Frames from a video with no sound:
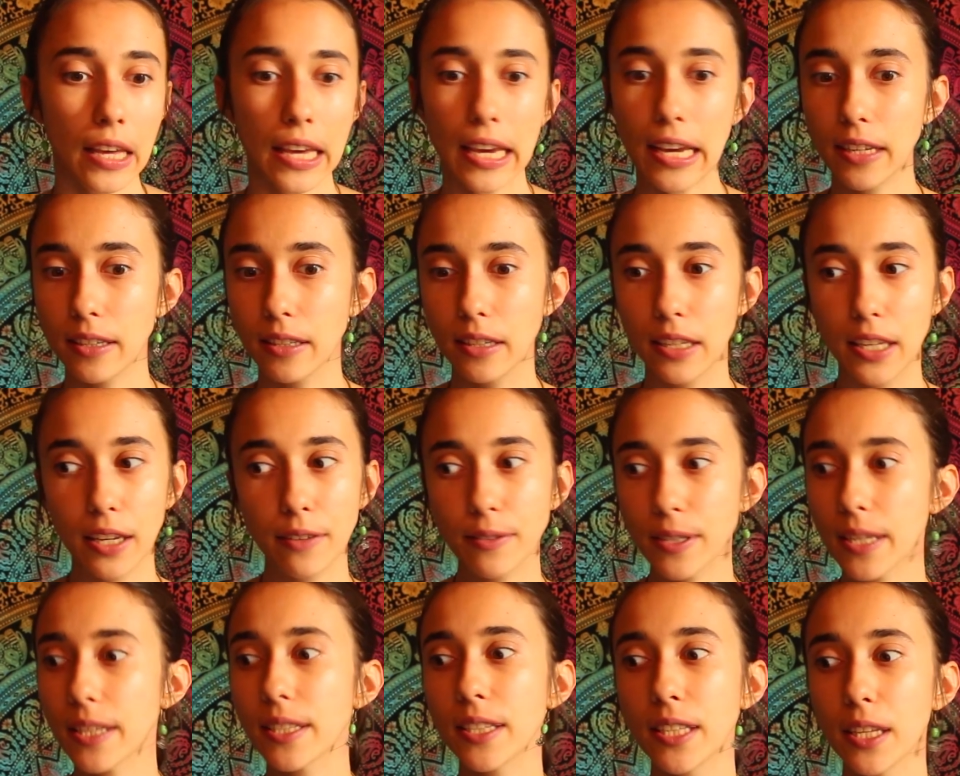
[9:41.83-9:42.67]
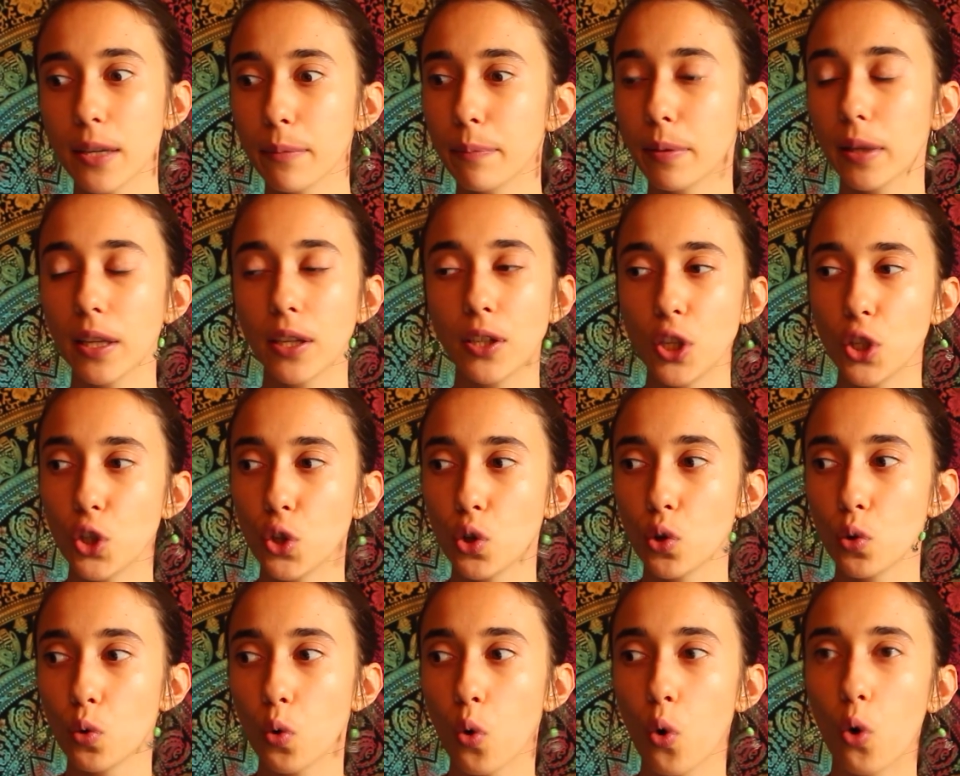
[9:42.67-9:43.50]
It gives us the ability
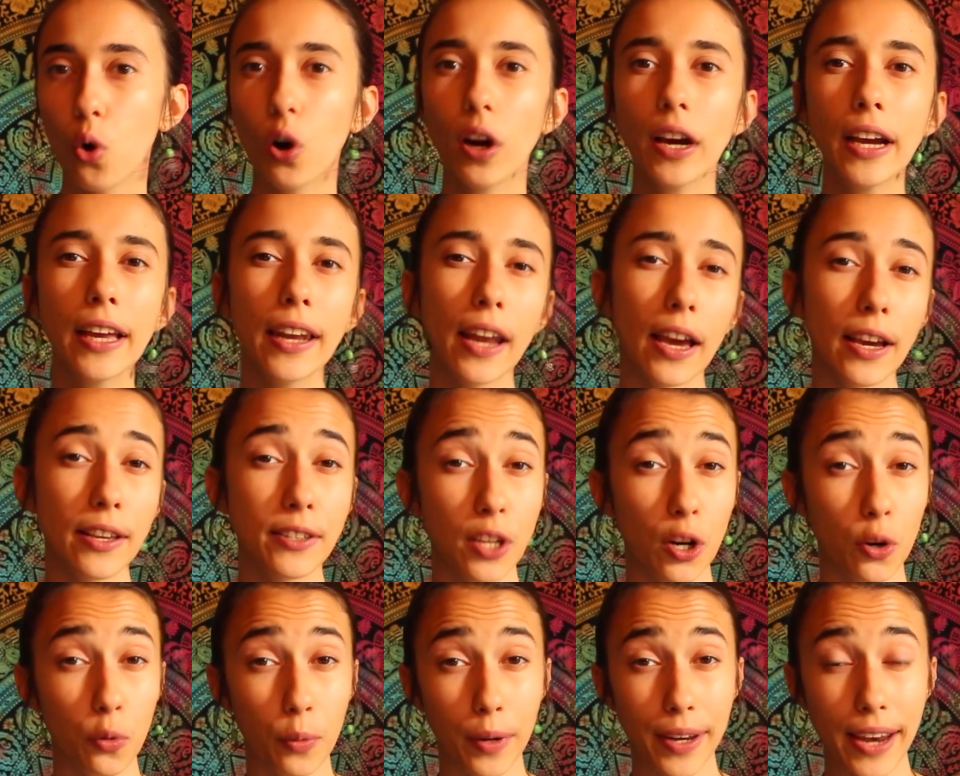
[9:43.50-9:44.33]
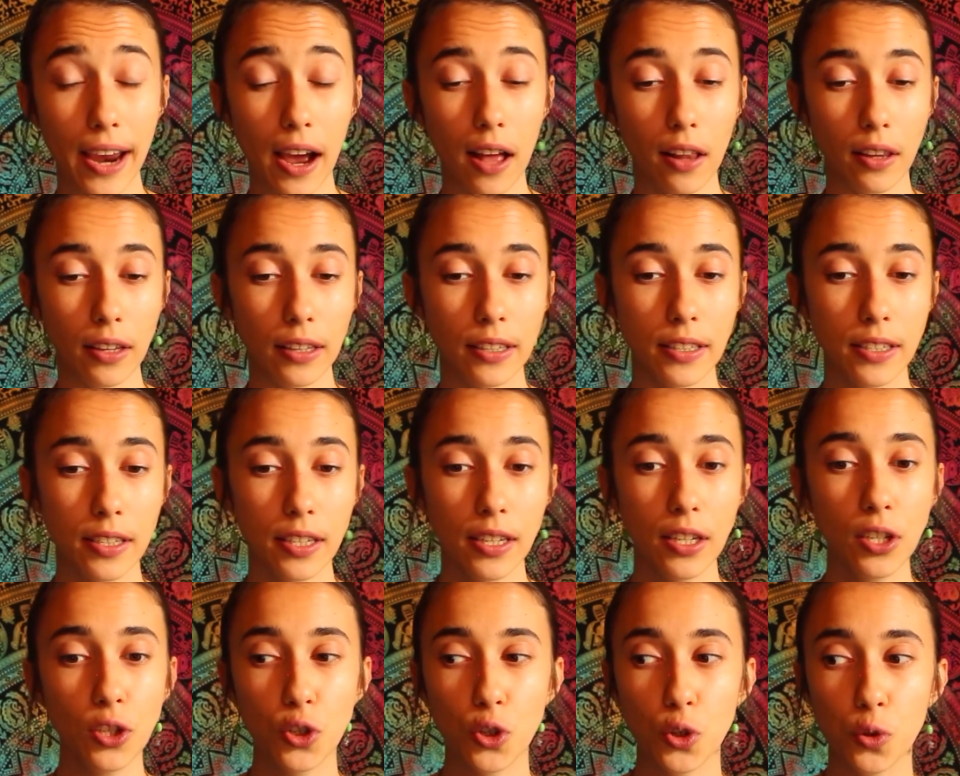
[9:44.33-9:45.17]
to organize our
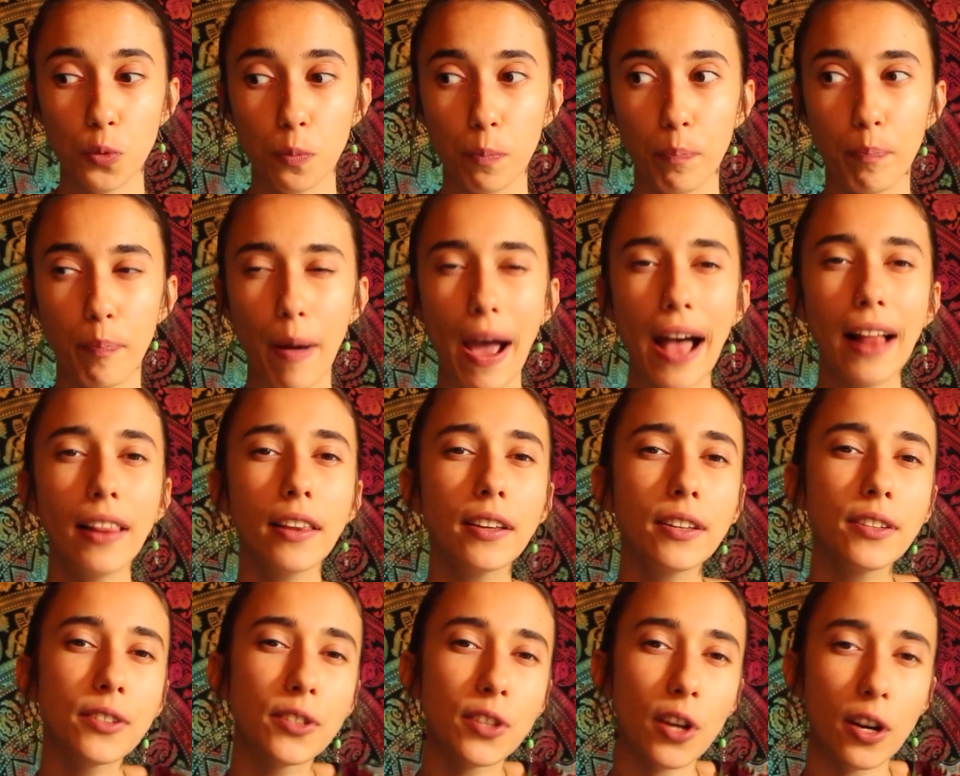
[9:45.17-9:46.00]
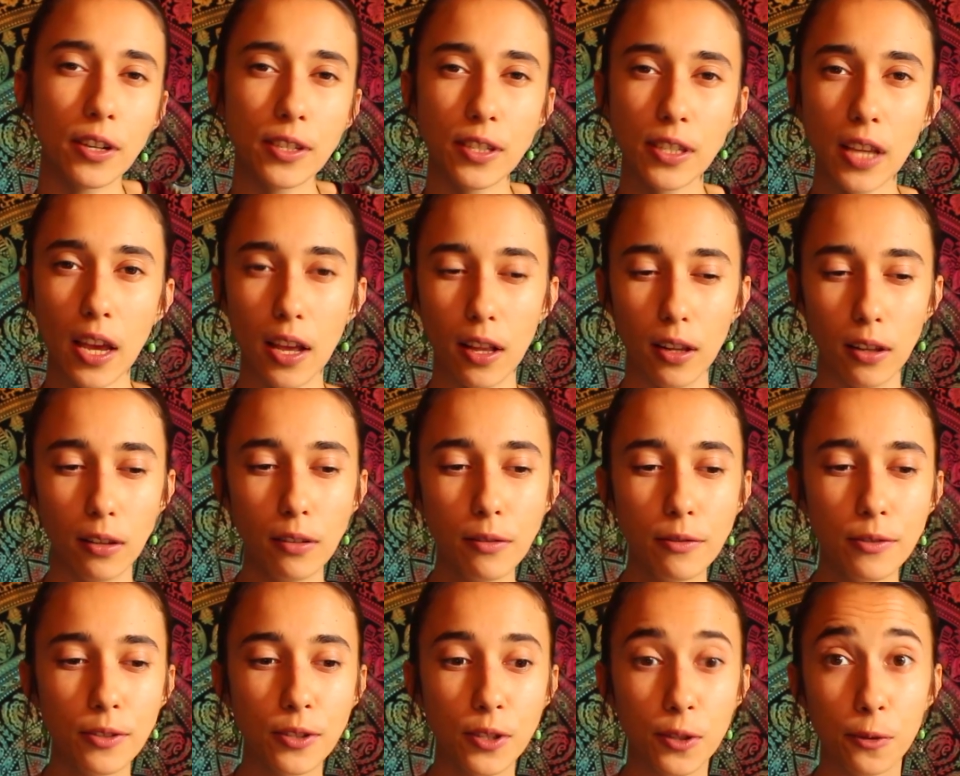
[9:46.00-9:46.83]
reality, to balance
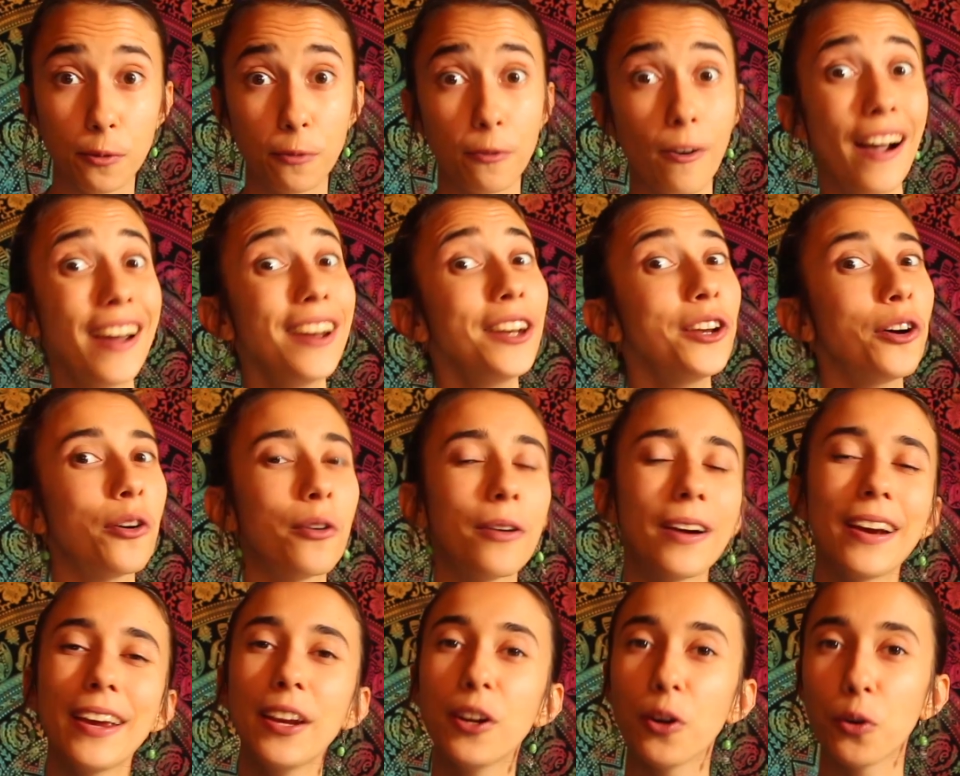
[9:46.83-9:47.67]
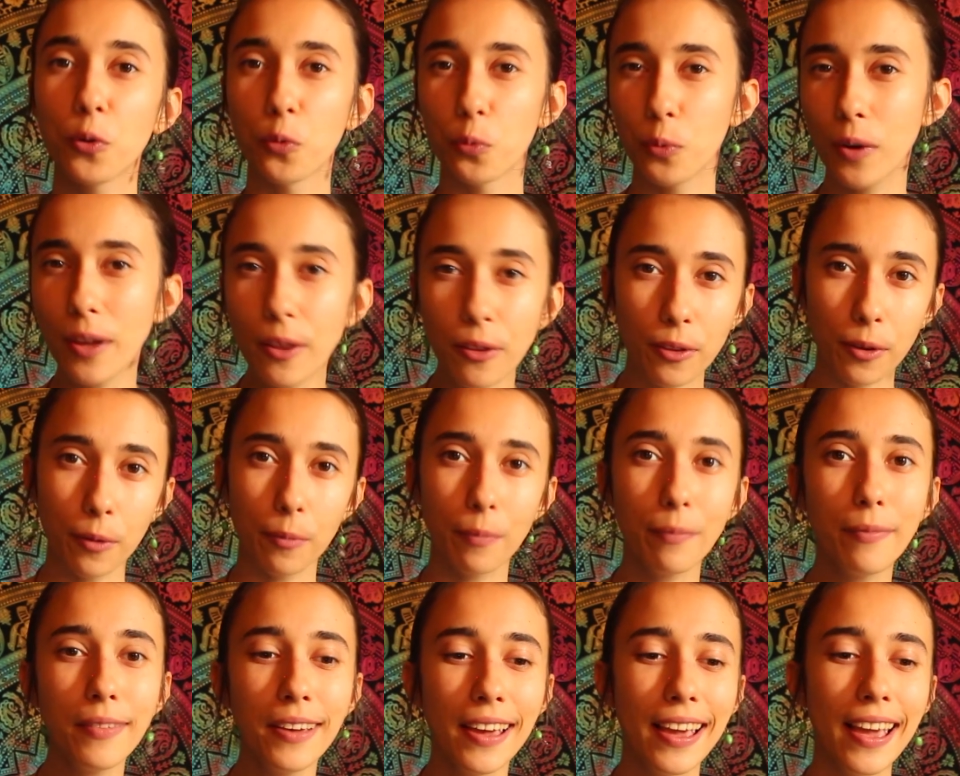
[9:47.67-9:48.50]
ourselves, to find our inner
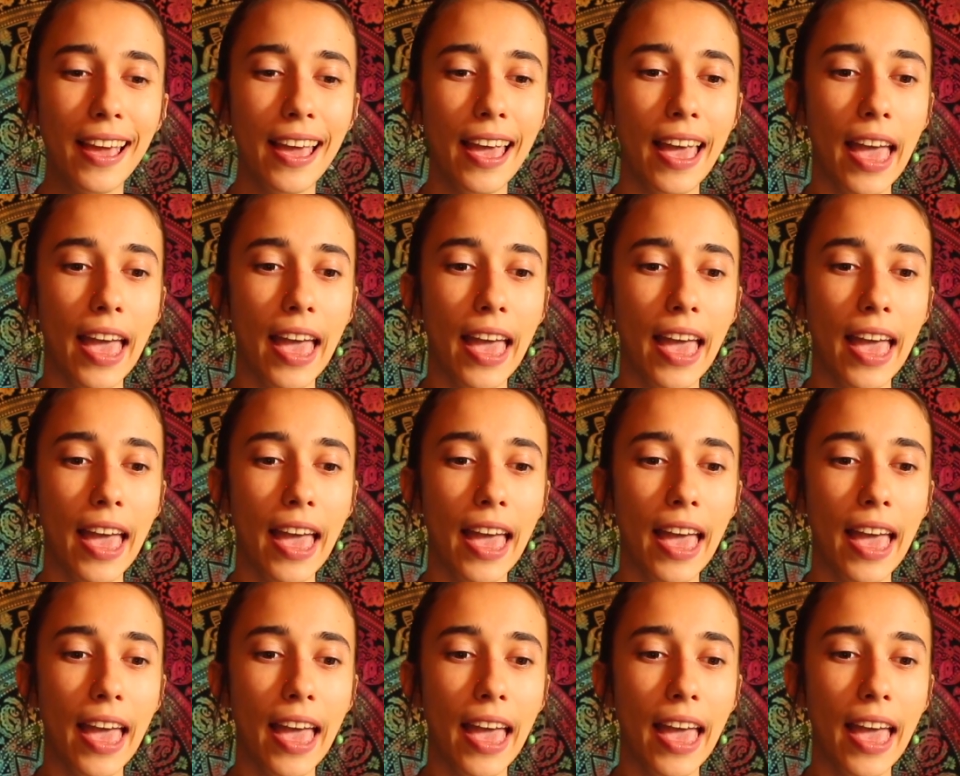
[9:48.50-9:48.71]
rhythm,